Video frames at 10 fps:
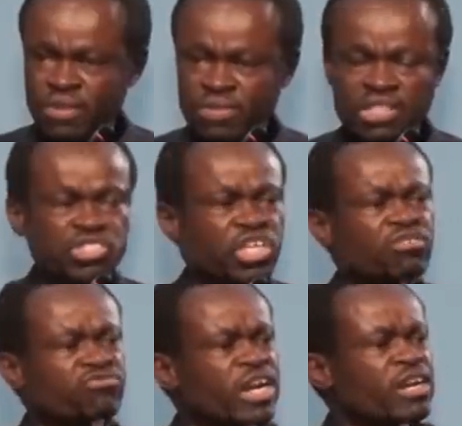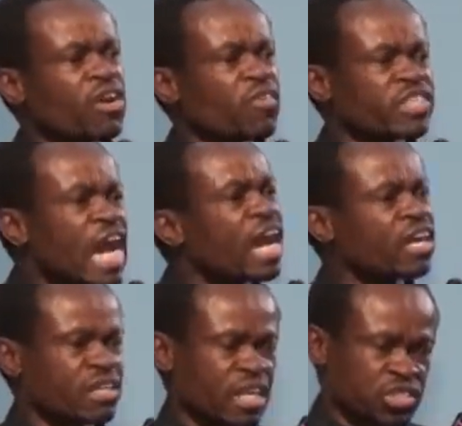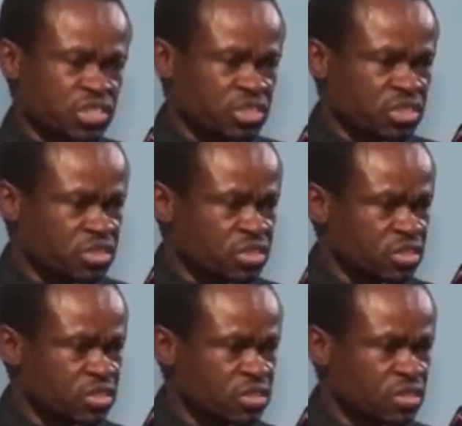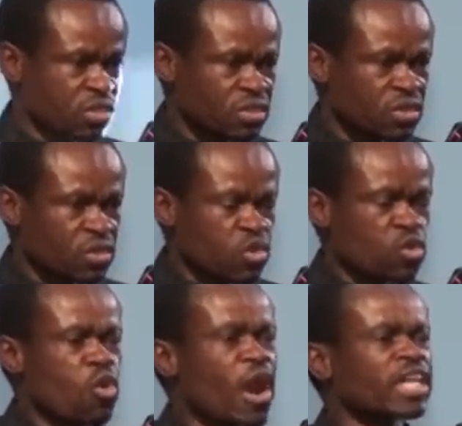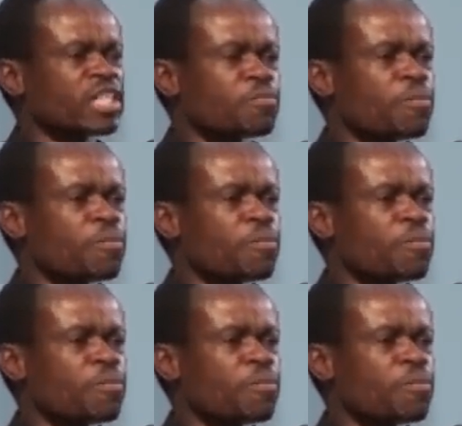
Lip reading: The children of darkness, who are the